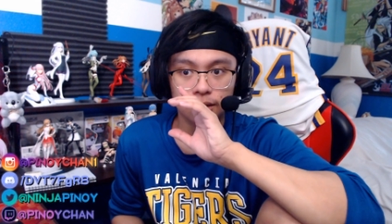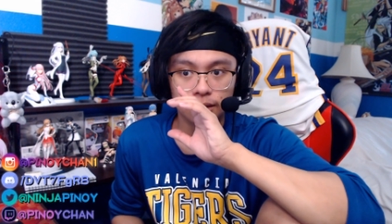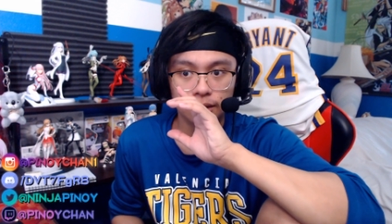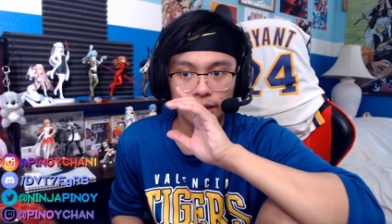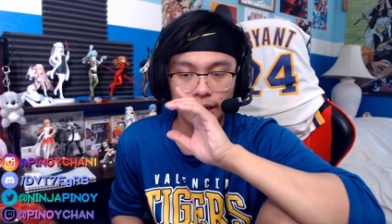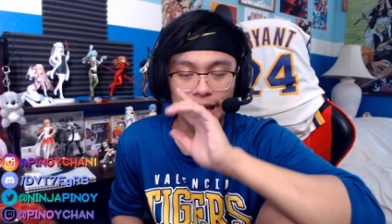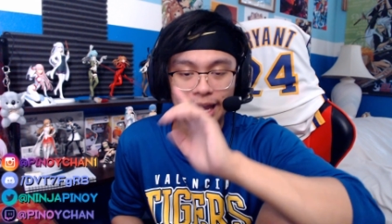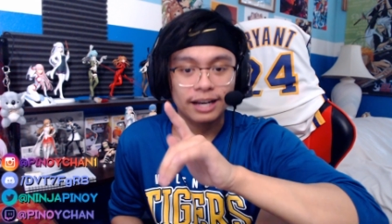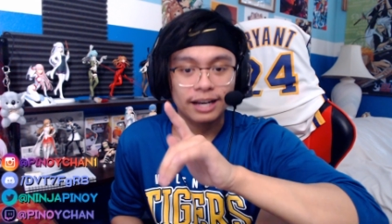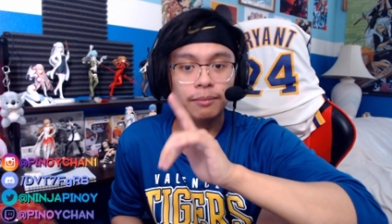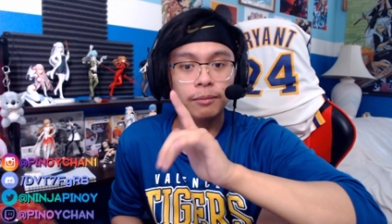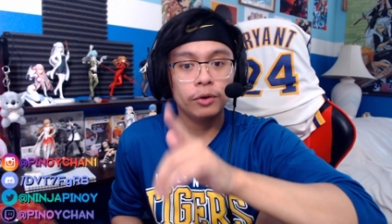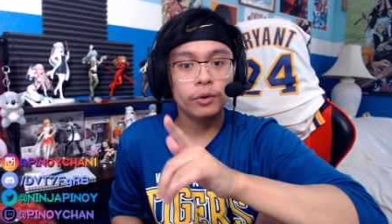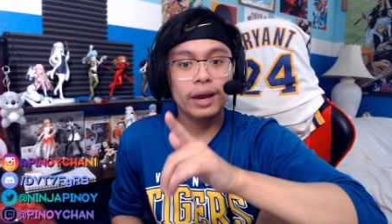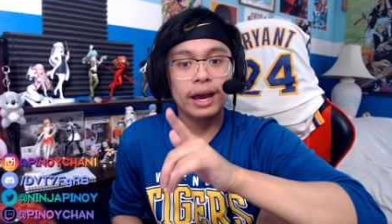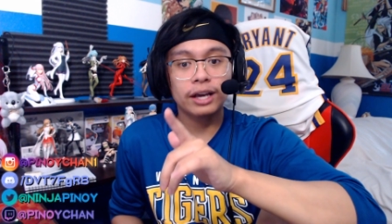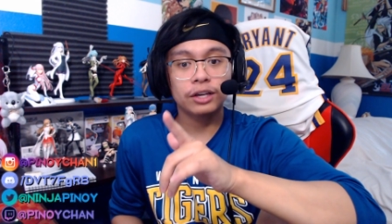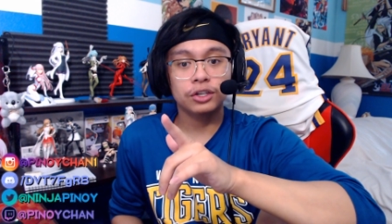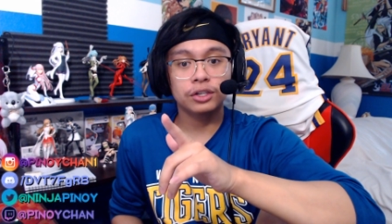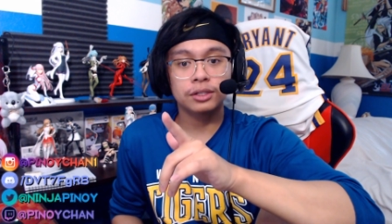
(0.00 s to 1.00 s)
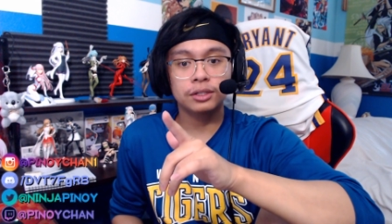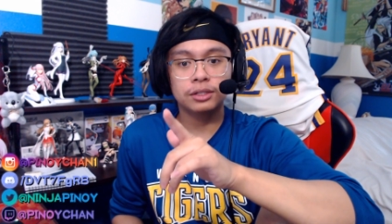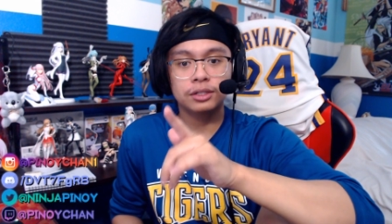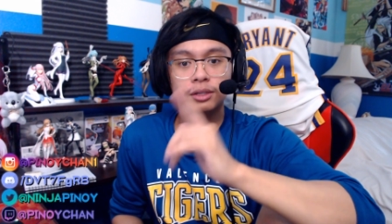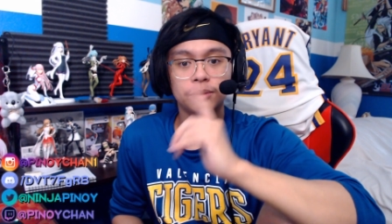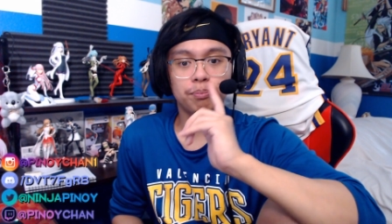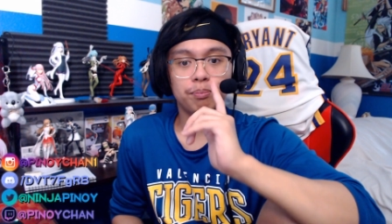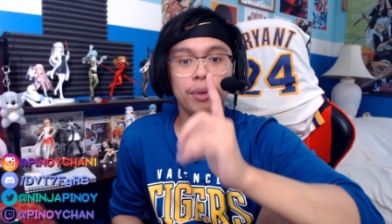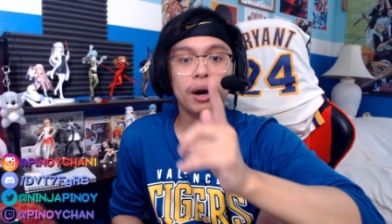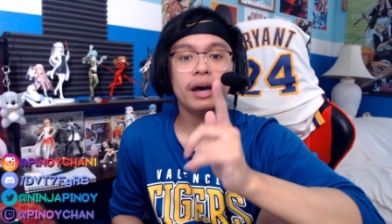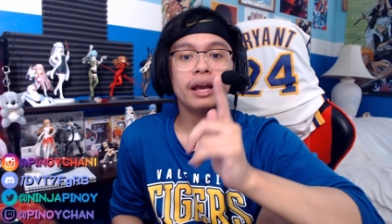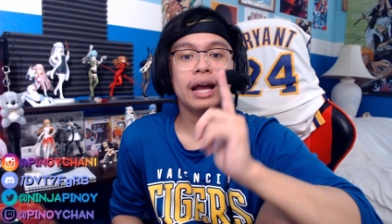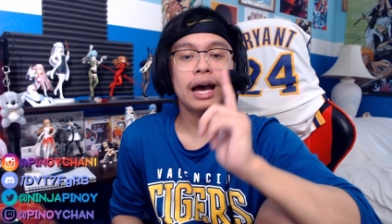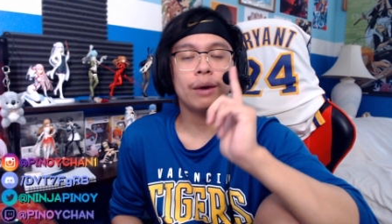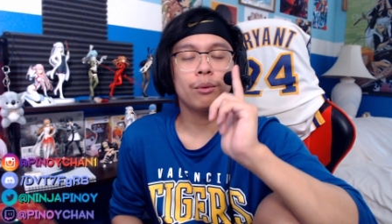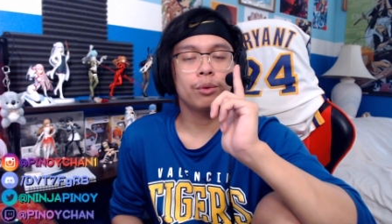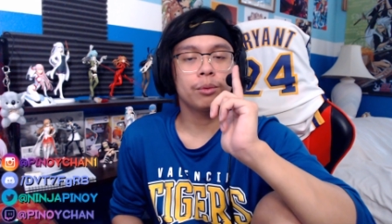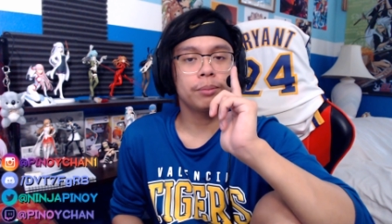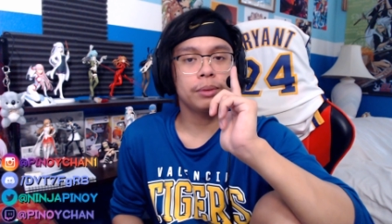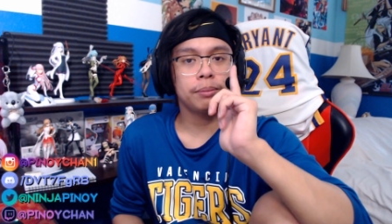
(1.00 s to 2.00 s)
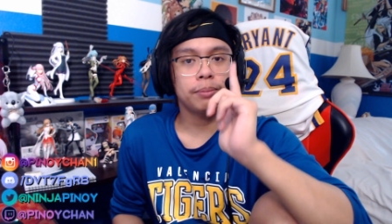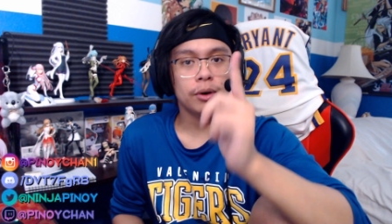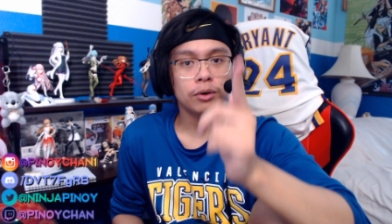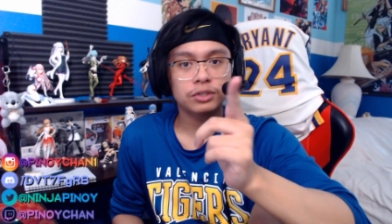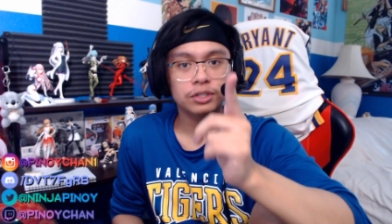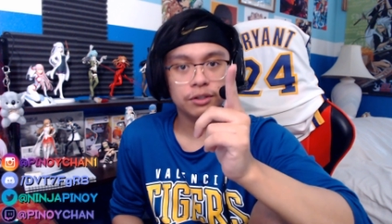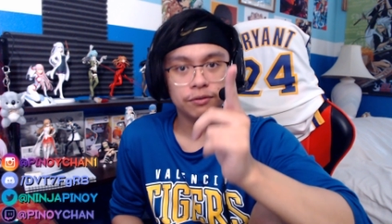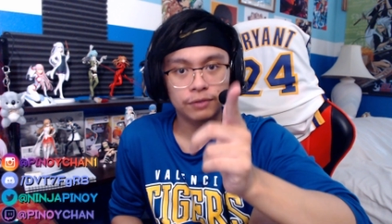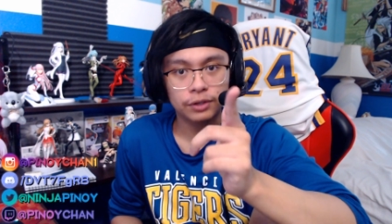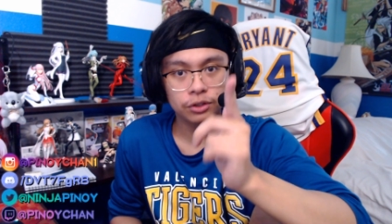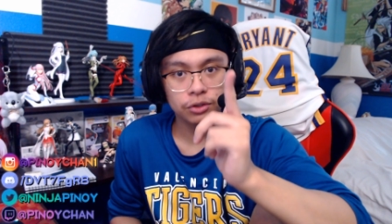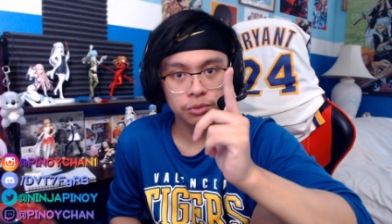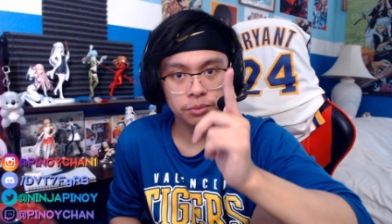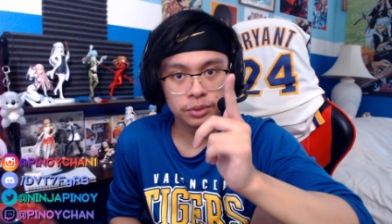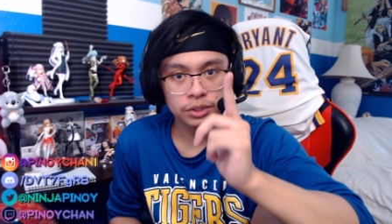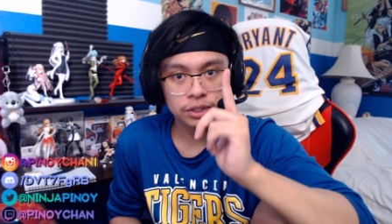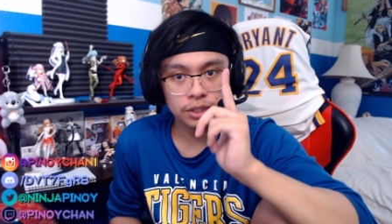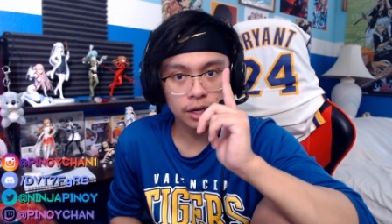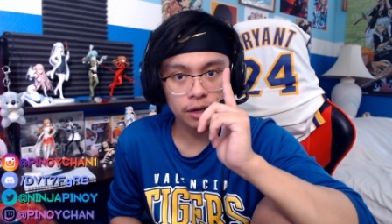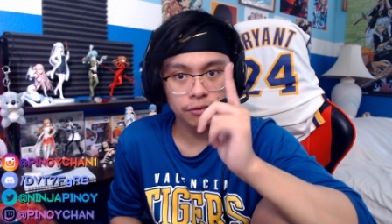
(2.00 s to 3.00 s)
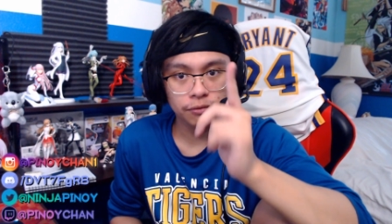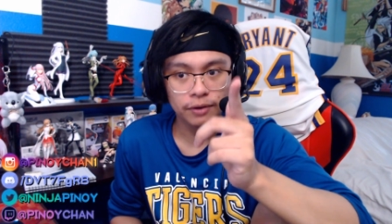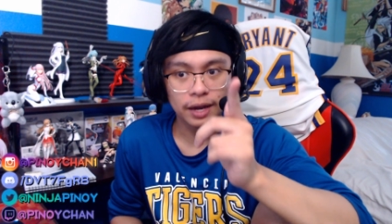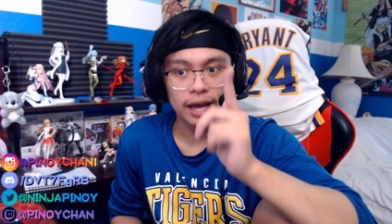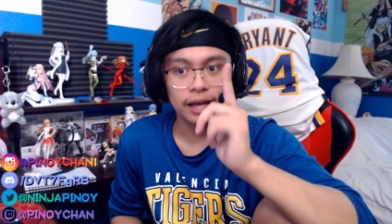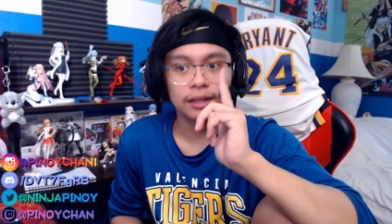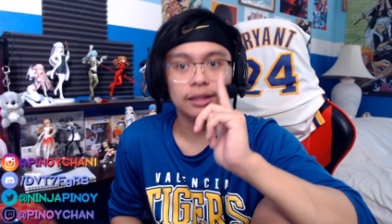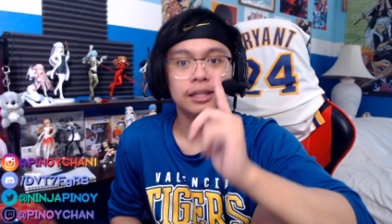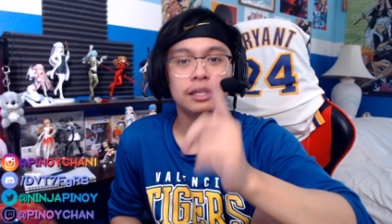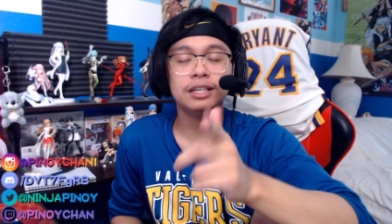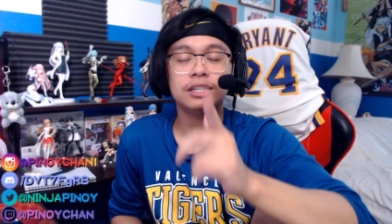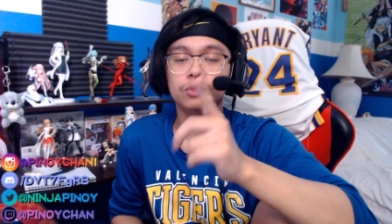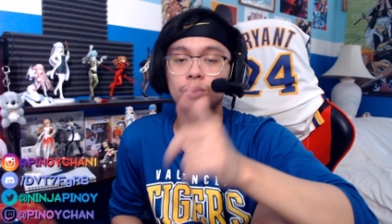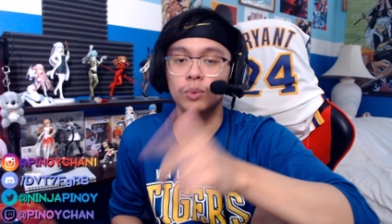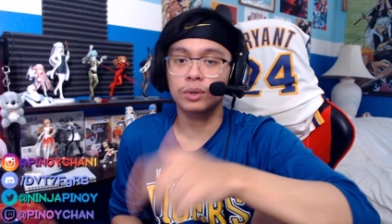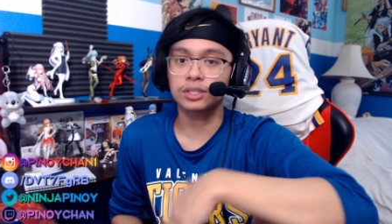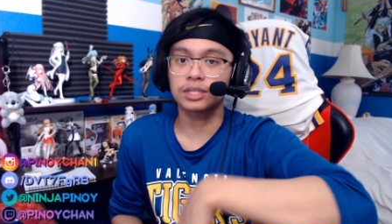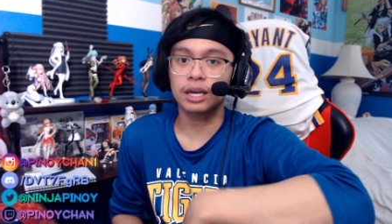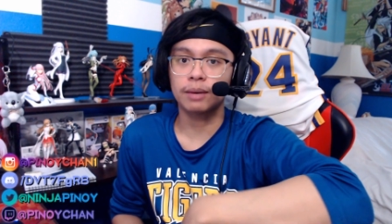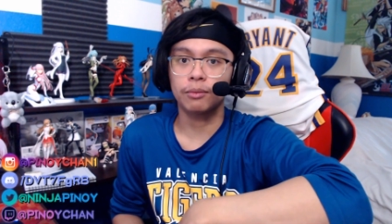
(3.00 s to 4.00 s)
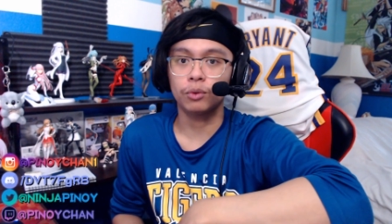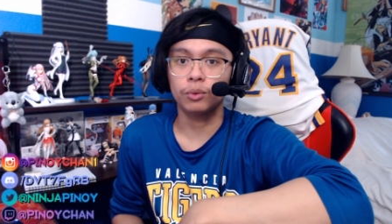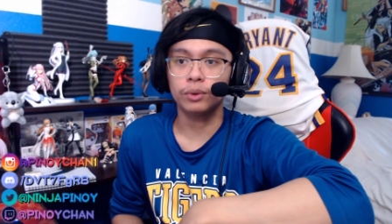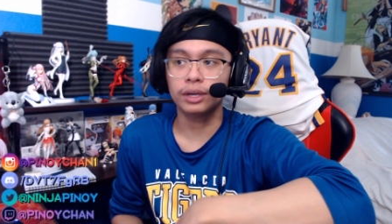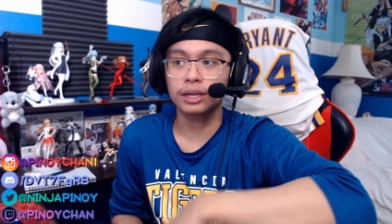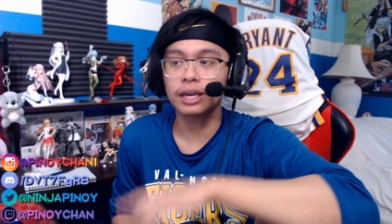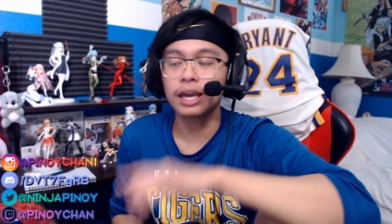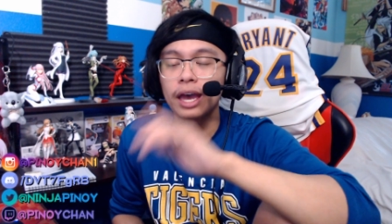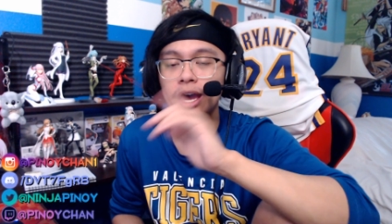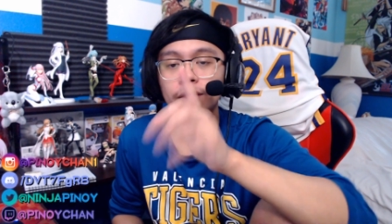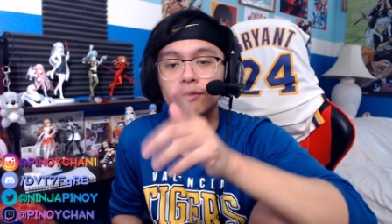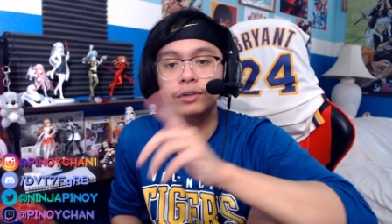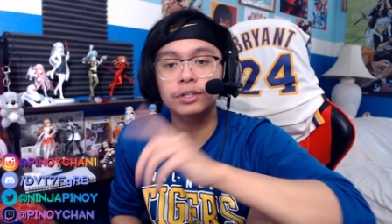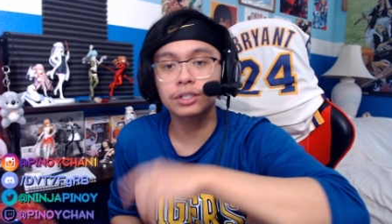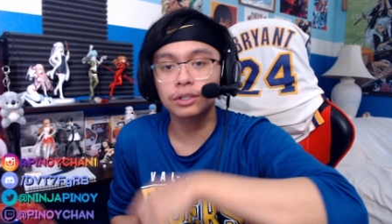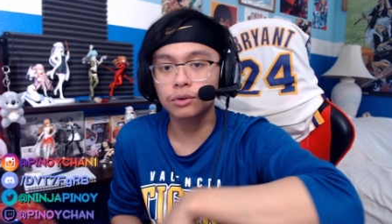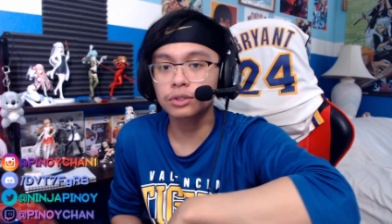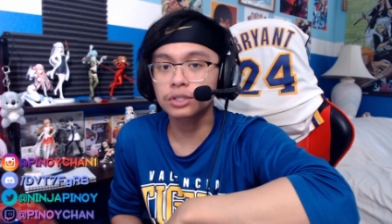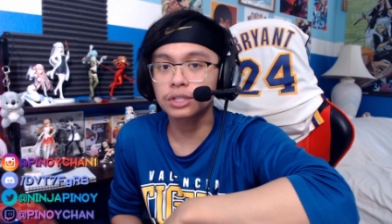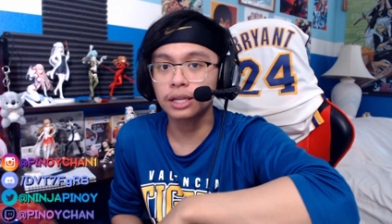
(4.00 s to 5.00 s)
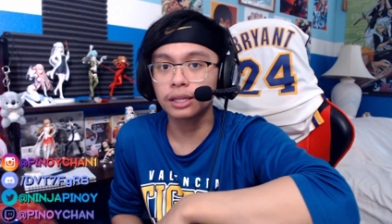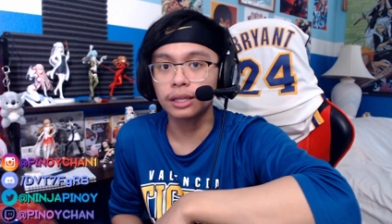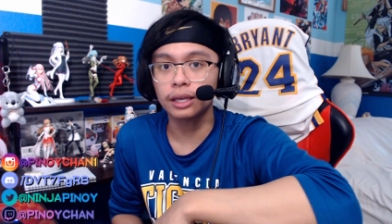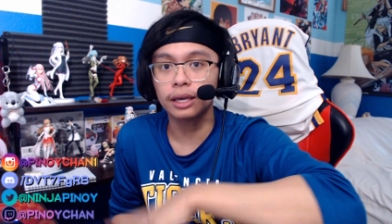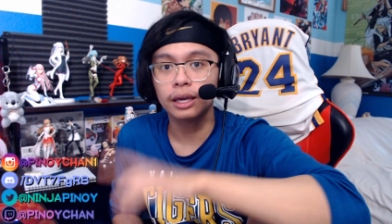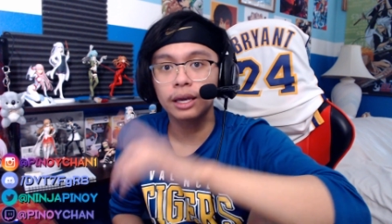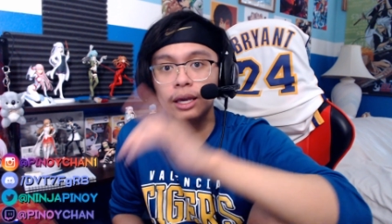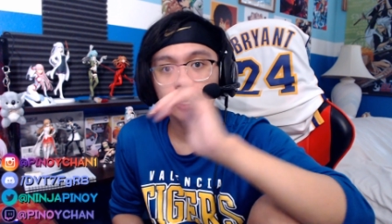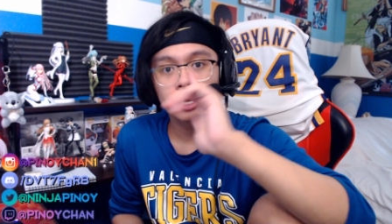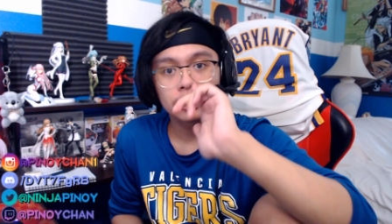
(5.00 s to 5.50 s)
anime reactions, but I will be posting VTuber stuff at least one time a week, every single Sunday.